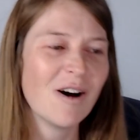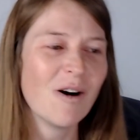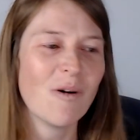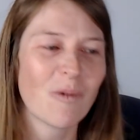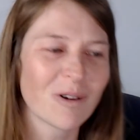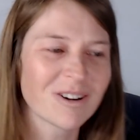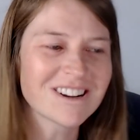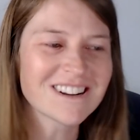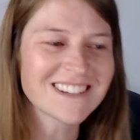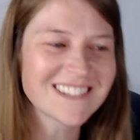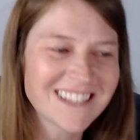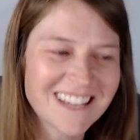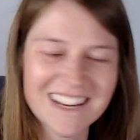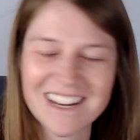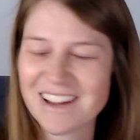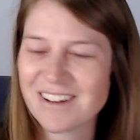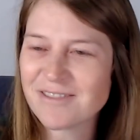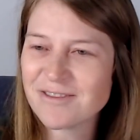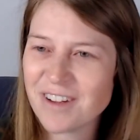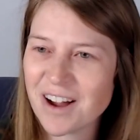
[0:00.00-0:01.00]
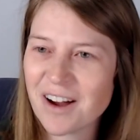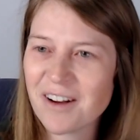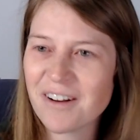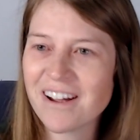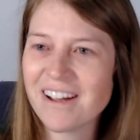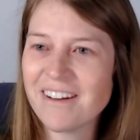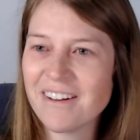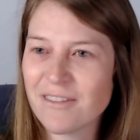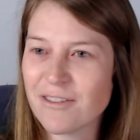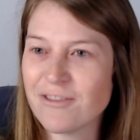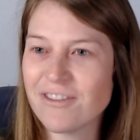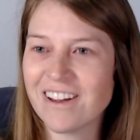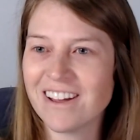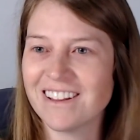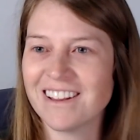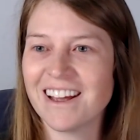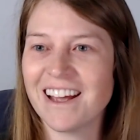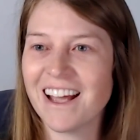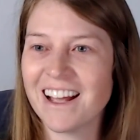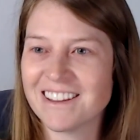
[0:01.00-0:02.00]
We're just getting very
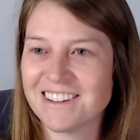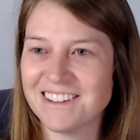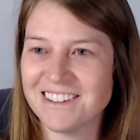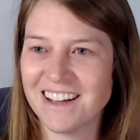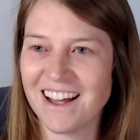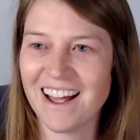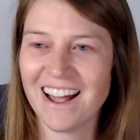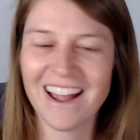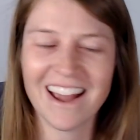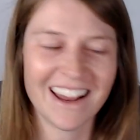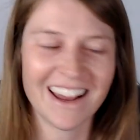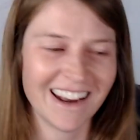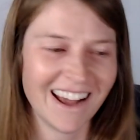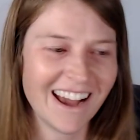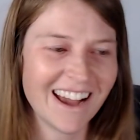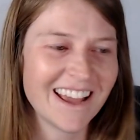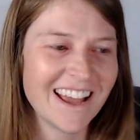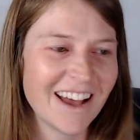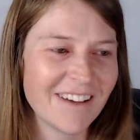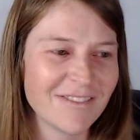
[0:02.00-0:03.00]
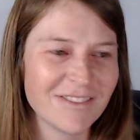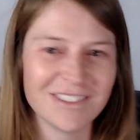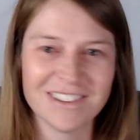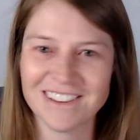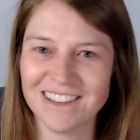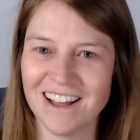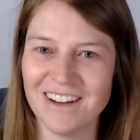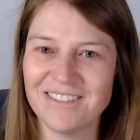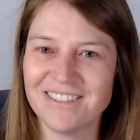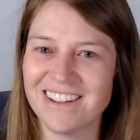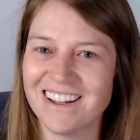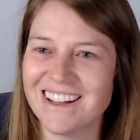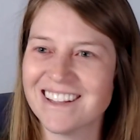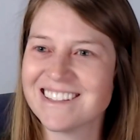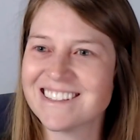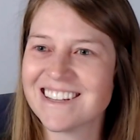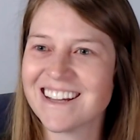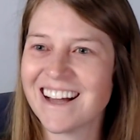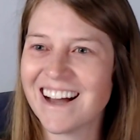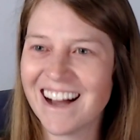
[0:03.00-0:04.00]
feely today, and I have loved it.
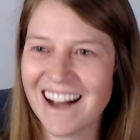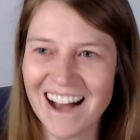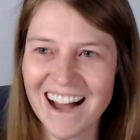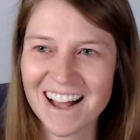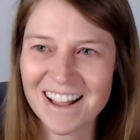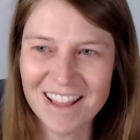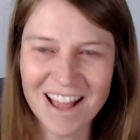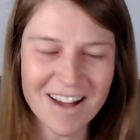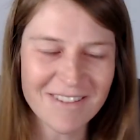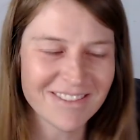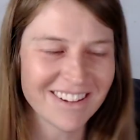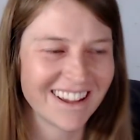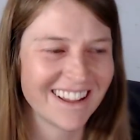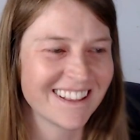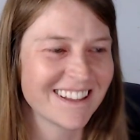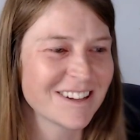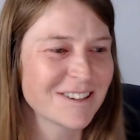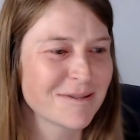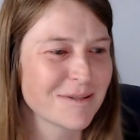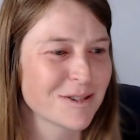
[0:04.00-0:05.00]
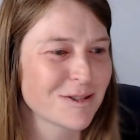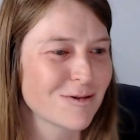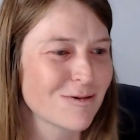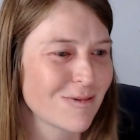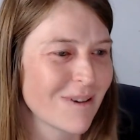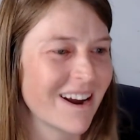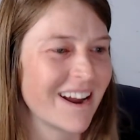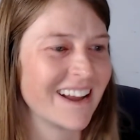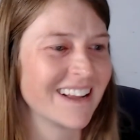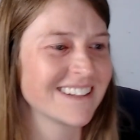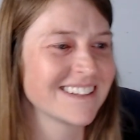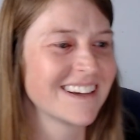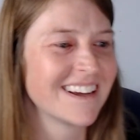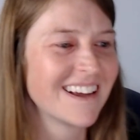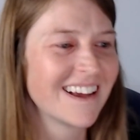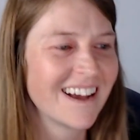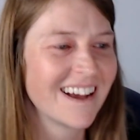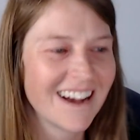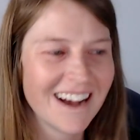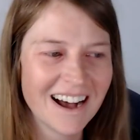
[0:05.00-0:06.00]
I loved it. This was great.
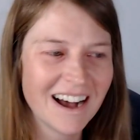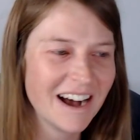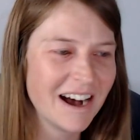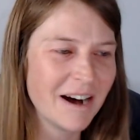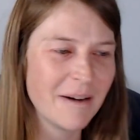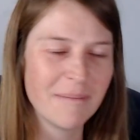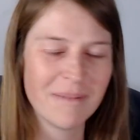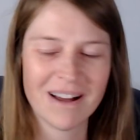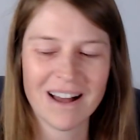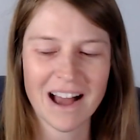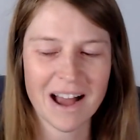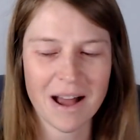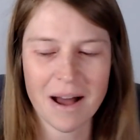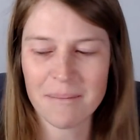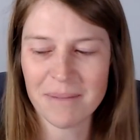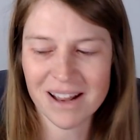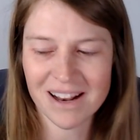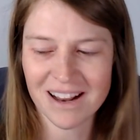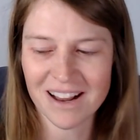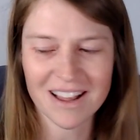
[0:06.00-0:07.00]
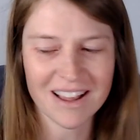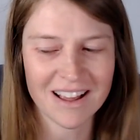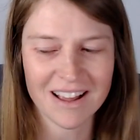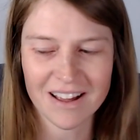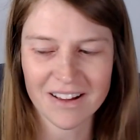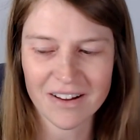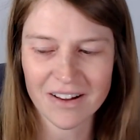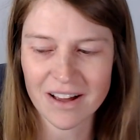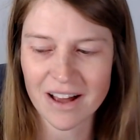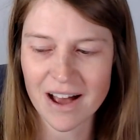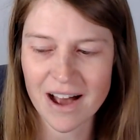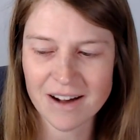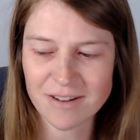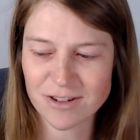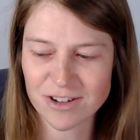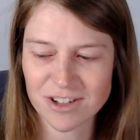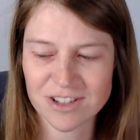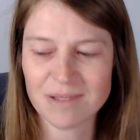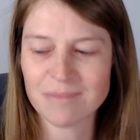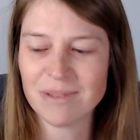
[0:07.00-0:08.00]
I'm like
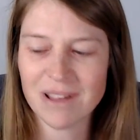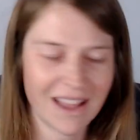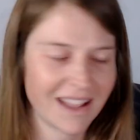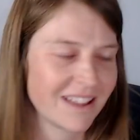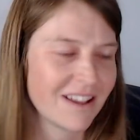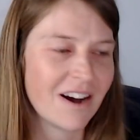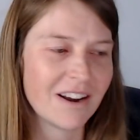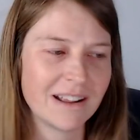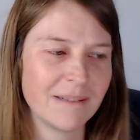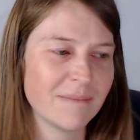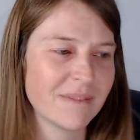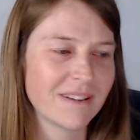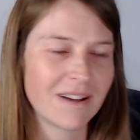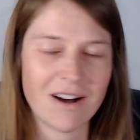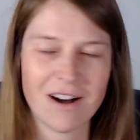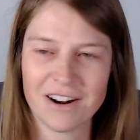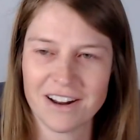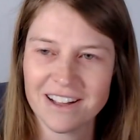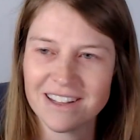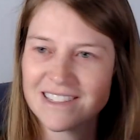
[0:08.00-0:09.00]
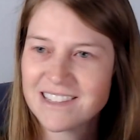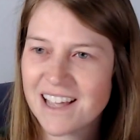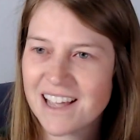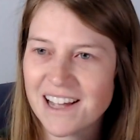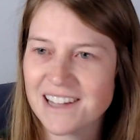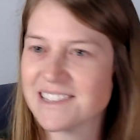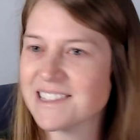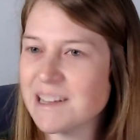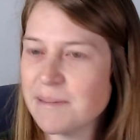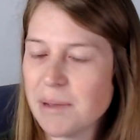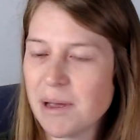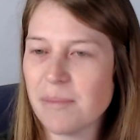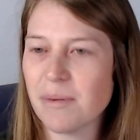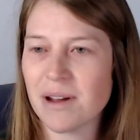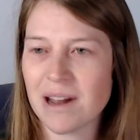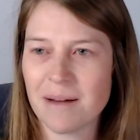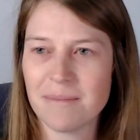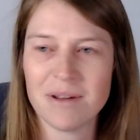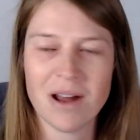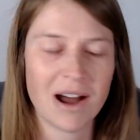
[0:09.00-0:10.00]
nodding. The audience can't see me, but
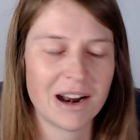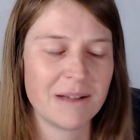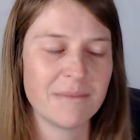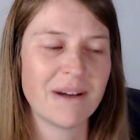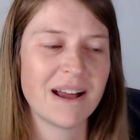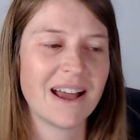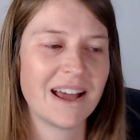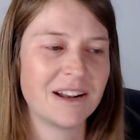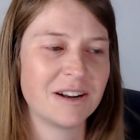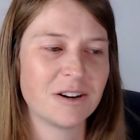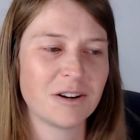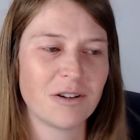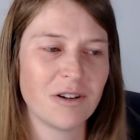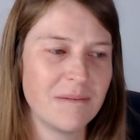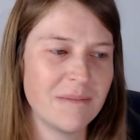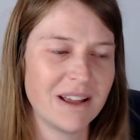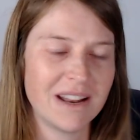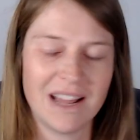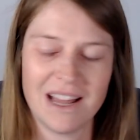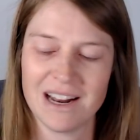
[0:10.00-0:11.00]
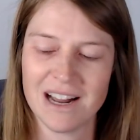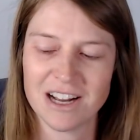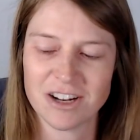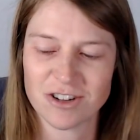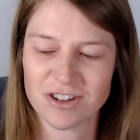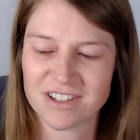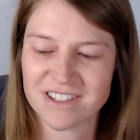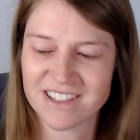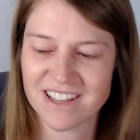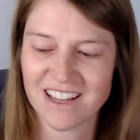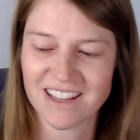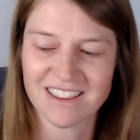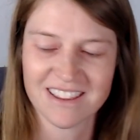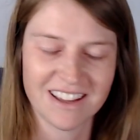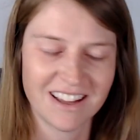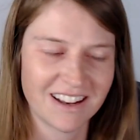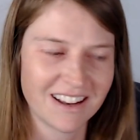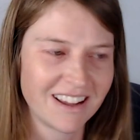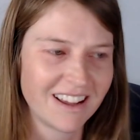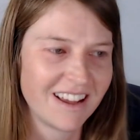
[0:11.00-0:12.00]
I'm nodding my head in agreement. And I just think
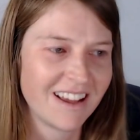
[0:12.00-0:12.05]
that